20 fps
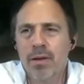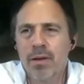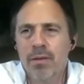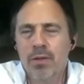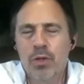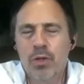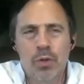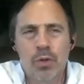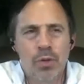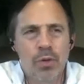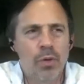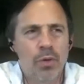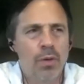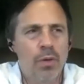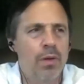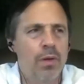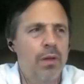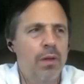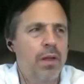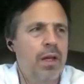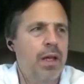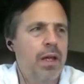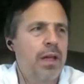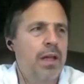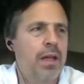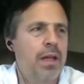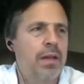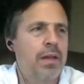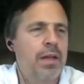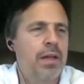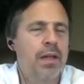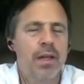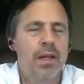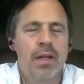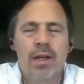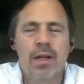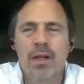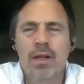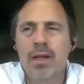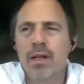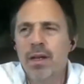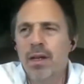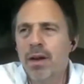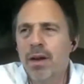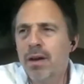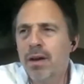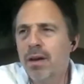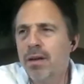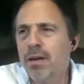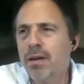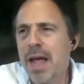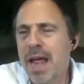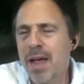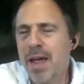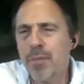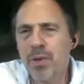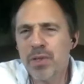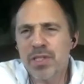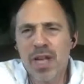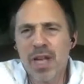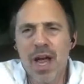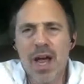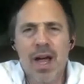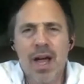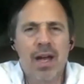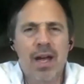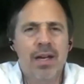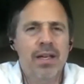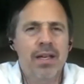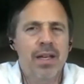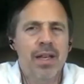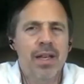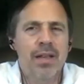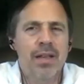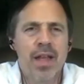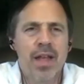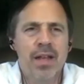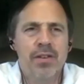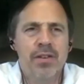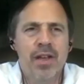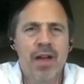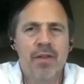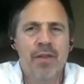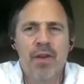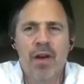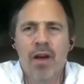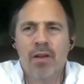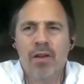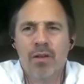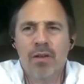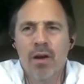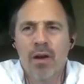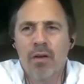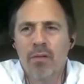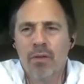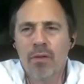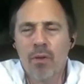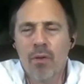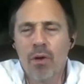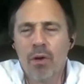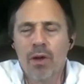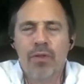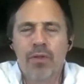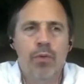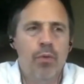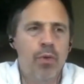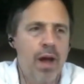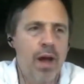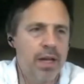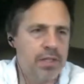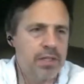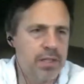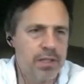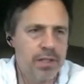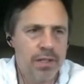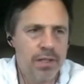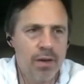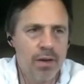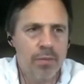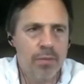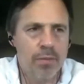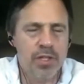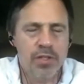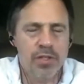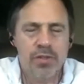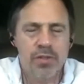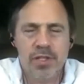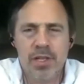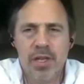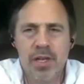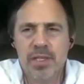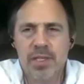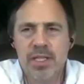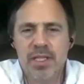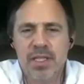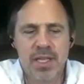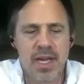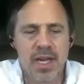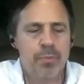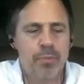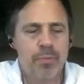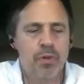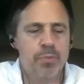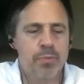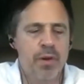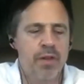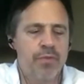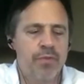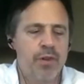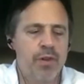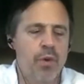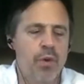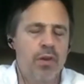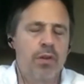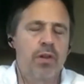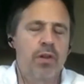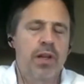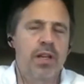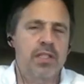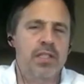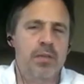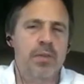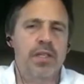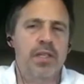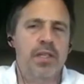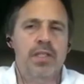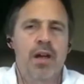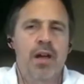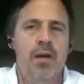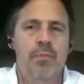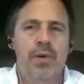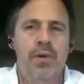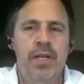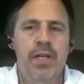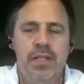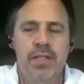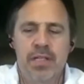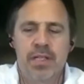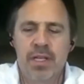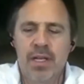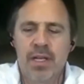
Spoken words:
Google, and Amazon, and then you have all of the rest. I'm just using them as examples. But if you were to look at some of these companies,